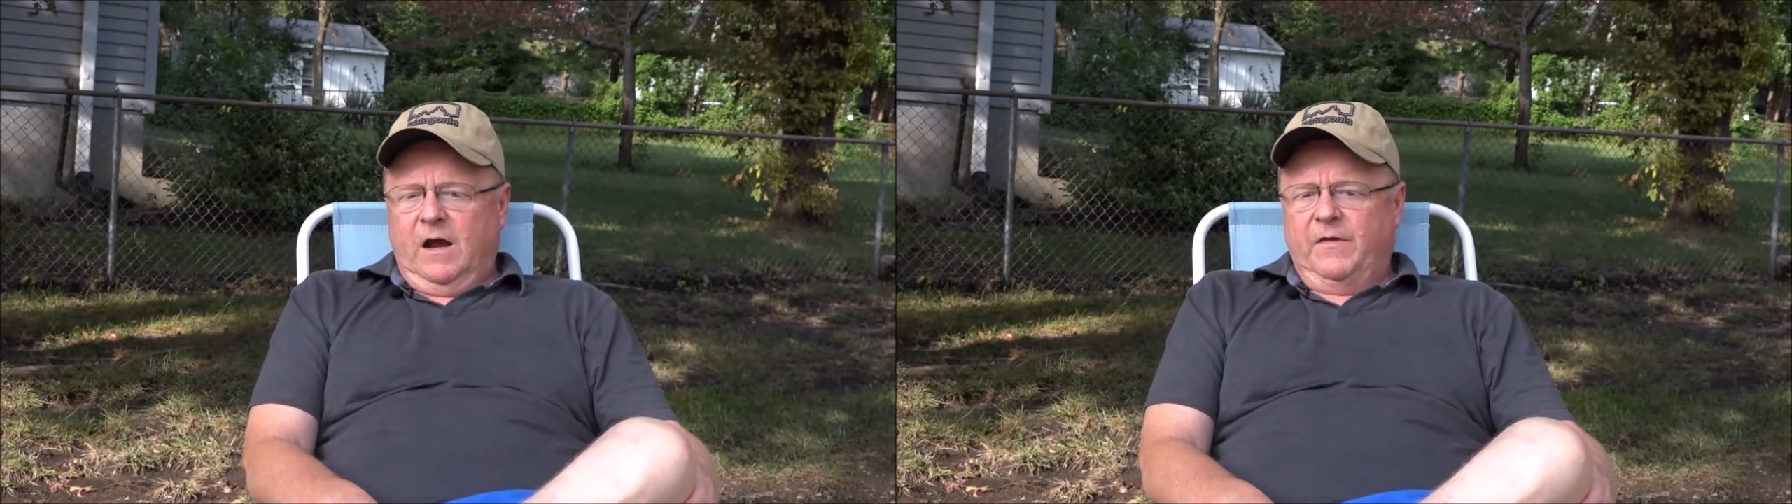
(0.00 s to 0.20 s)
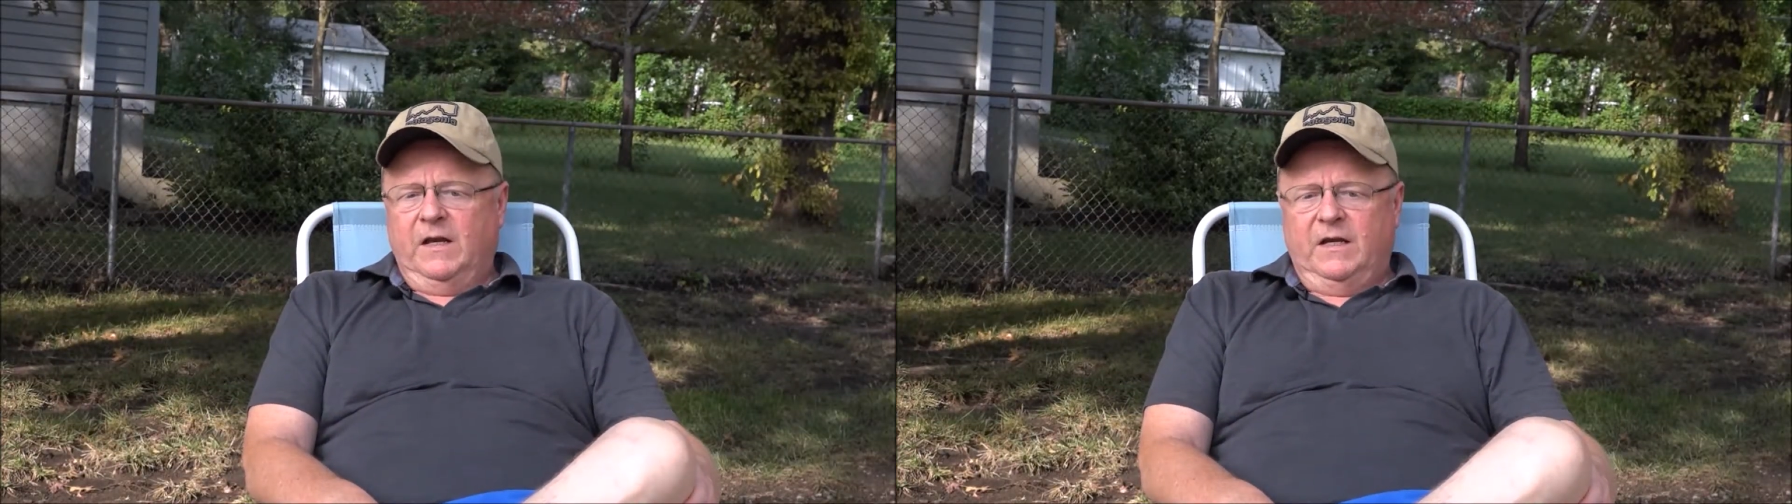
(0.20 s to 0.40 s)

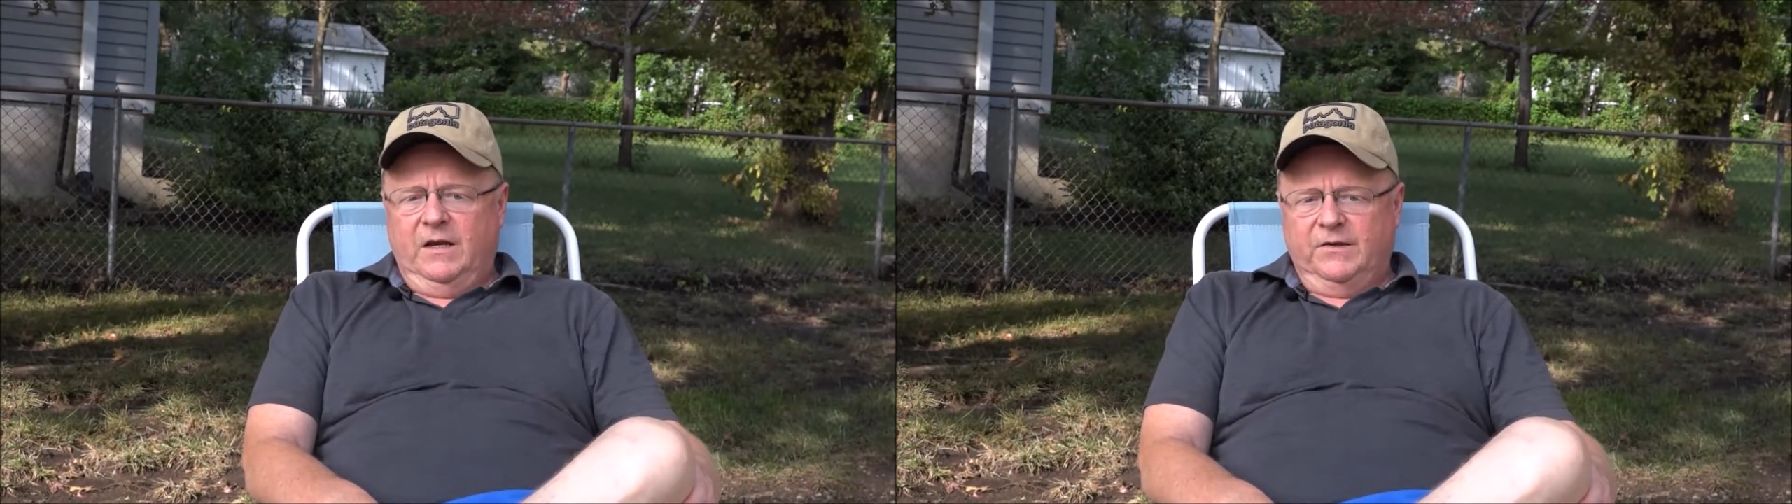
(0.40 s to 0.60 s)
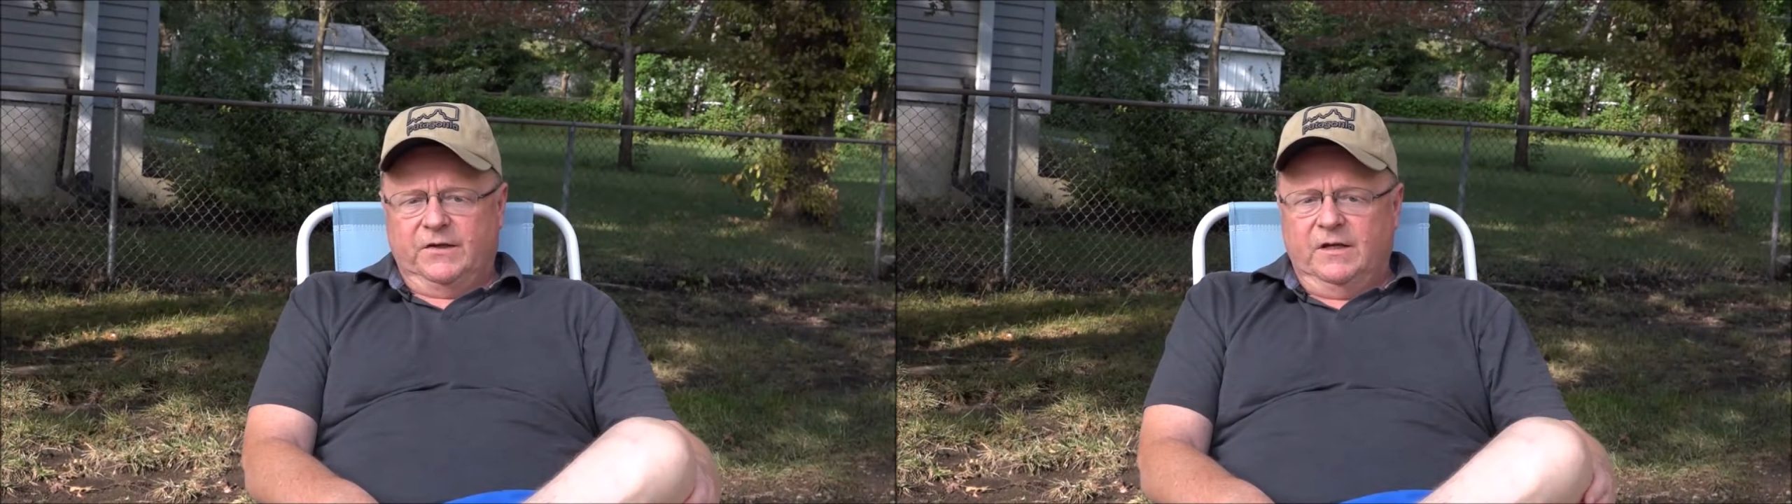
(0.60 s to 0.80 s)
I think
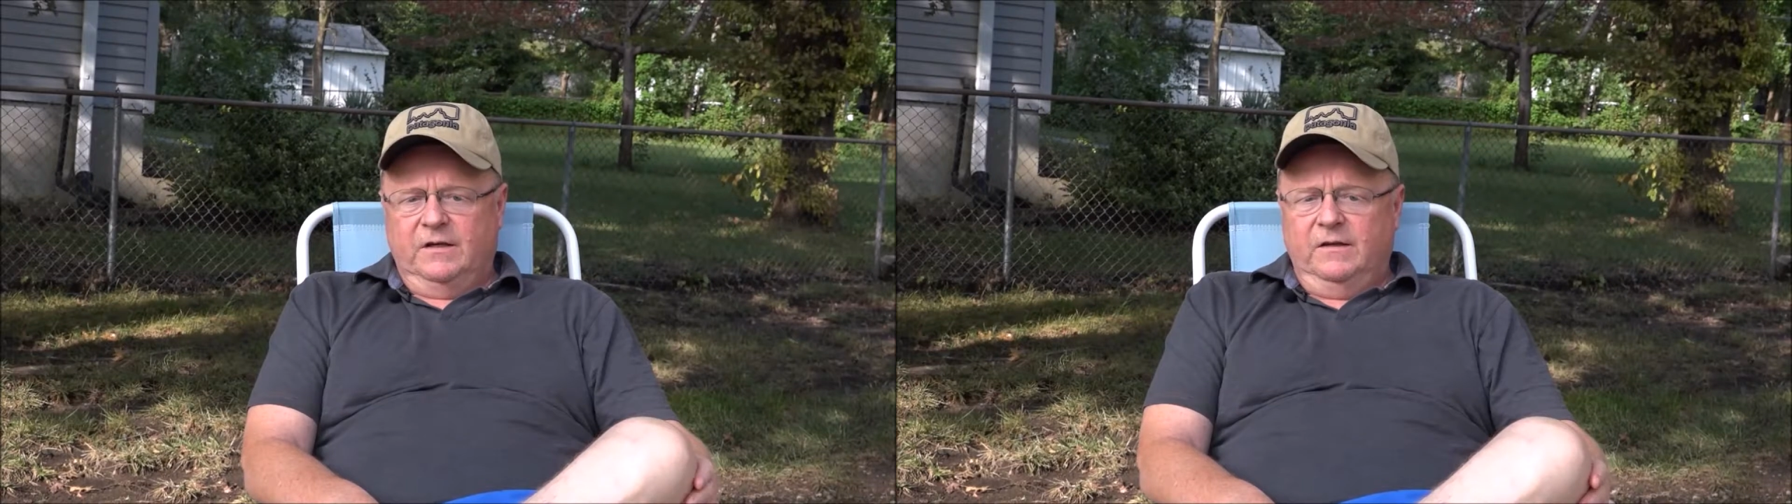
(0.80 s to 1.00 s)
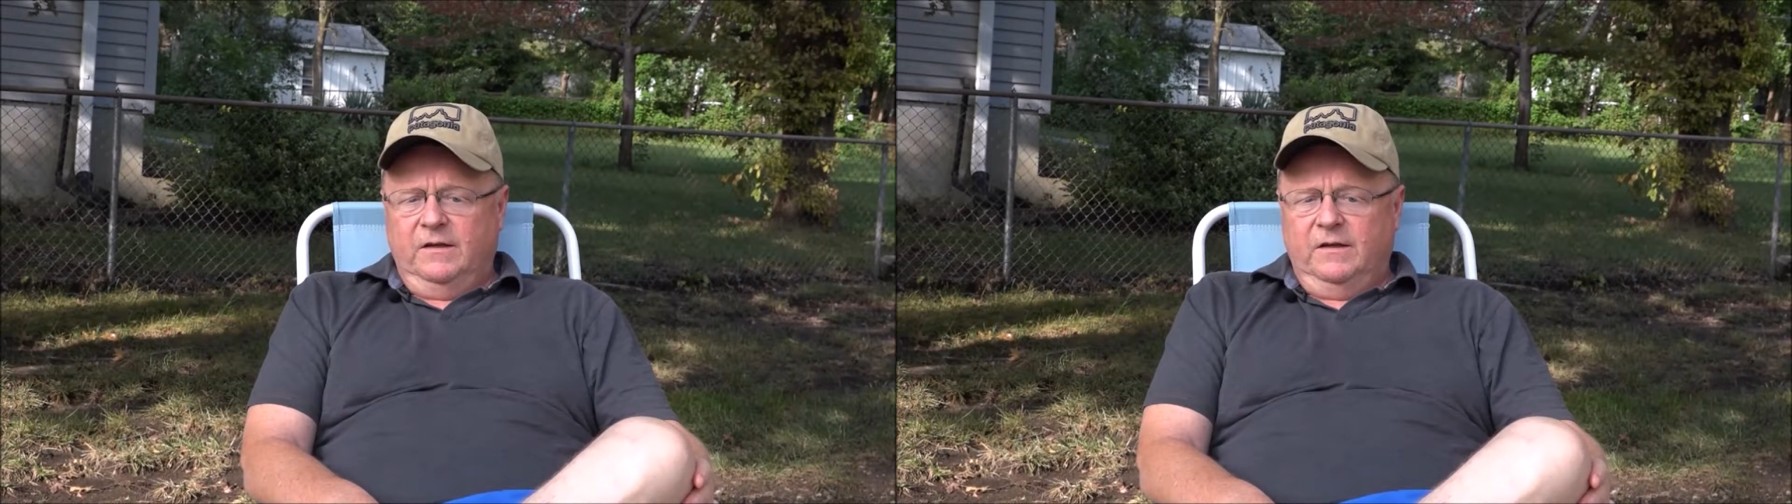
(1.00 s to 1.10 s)
he's,